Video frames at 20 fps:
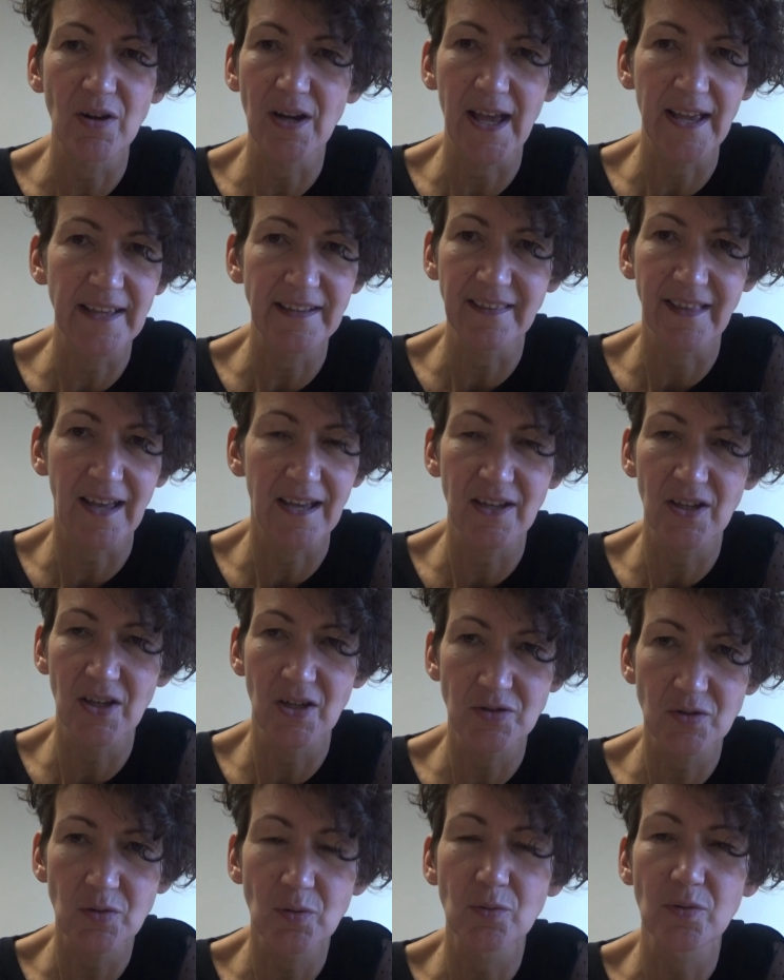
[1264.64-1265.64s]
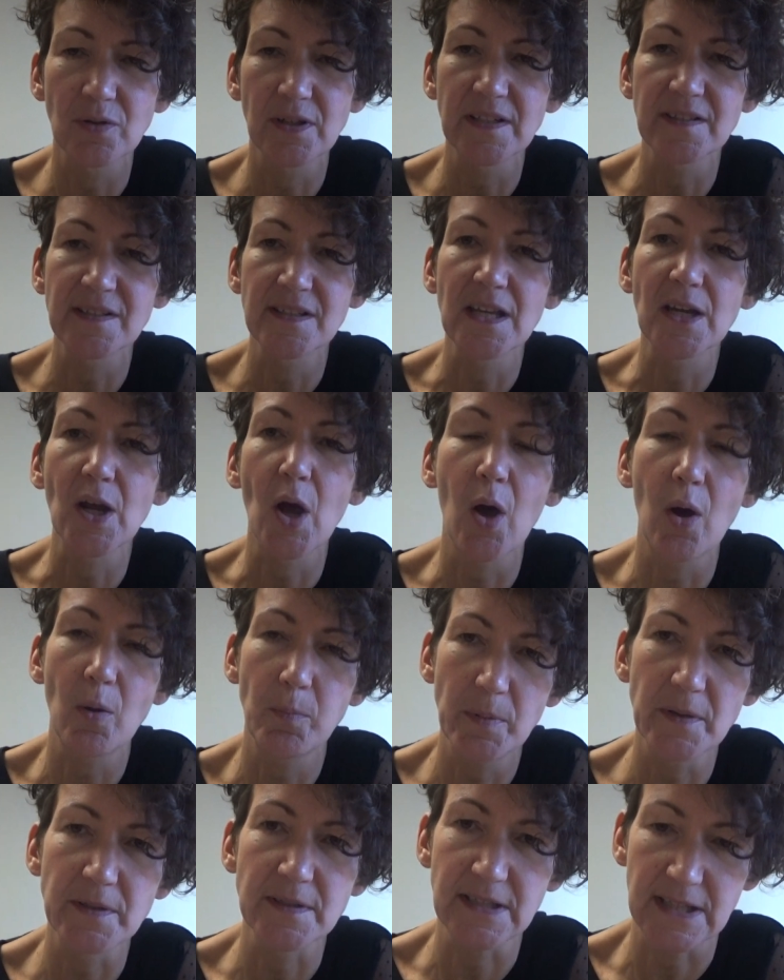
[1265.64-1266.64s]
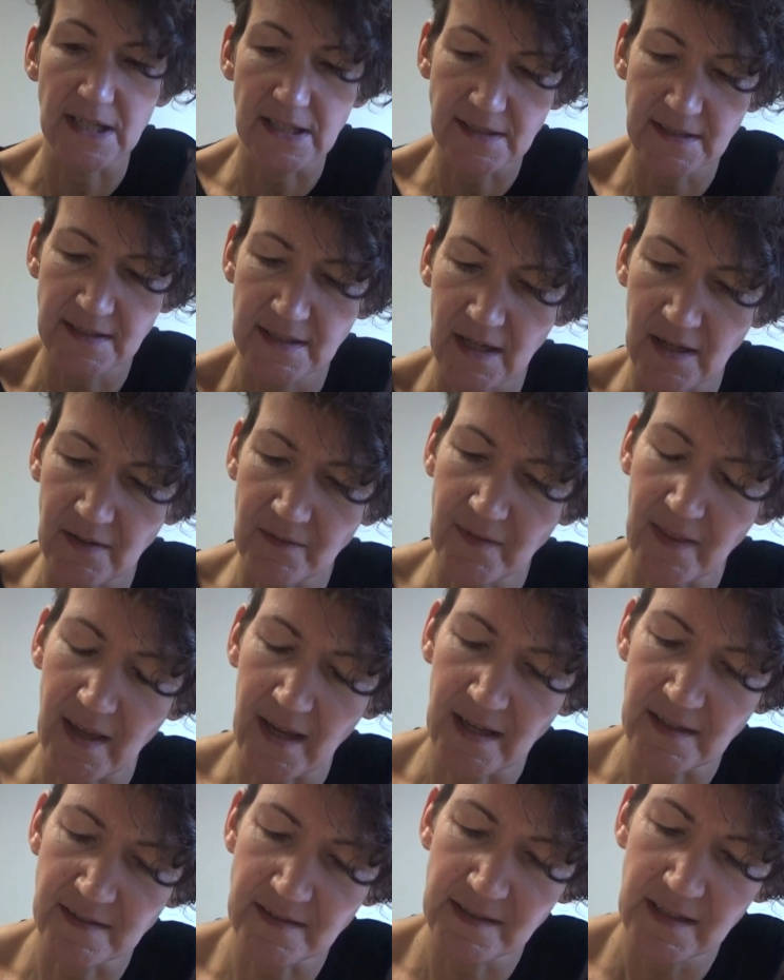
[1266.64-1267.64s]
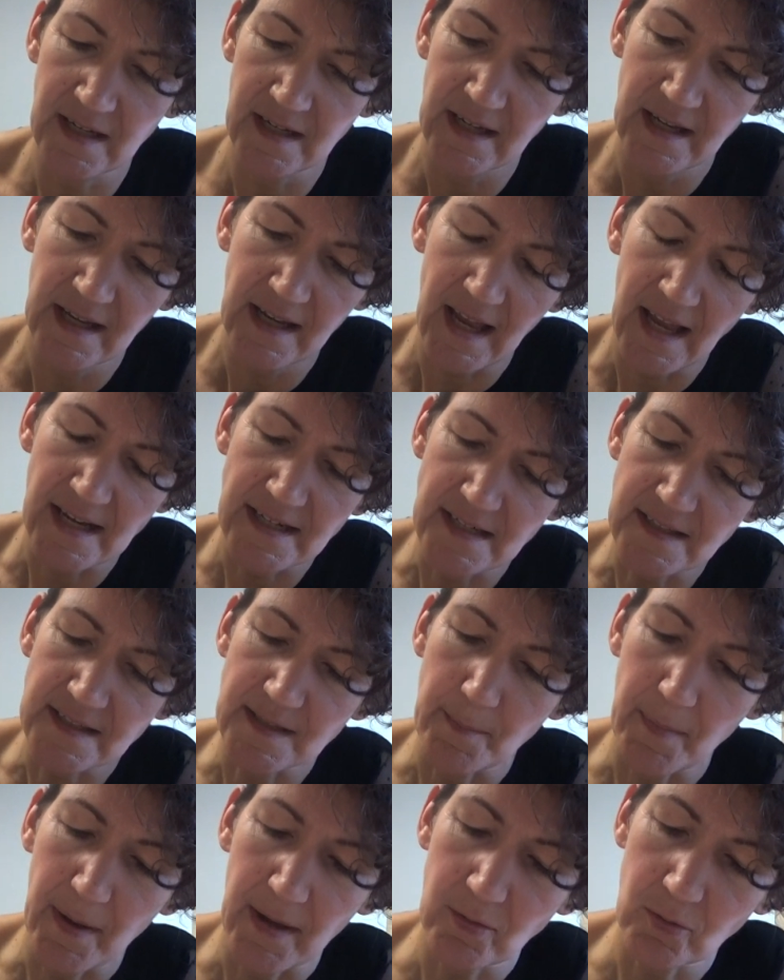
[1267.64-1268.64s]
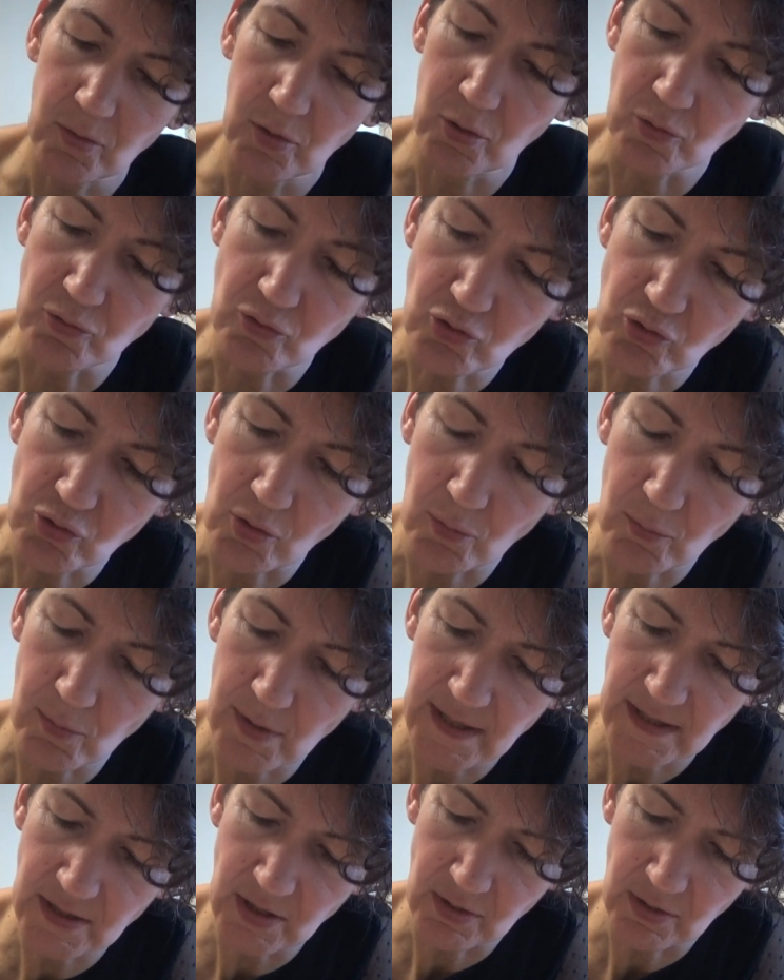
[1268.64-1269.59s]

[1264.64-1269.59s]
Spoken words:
like that at all. It's the opposite of that. And it's about controlling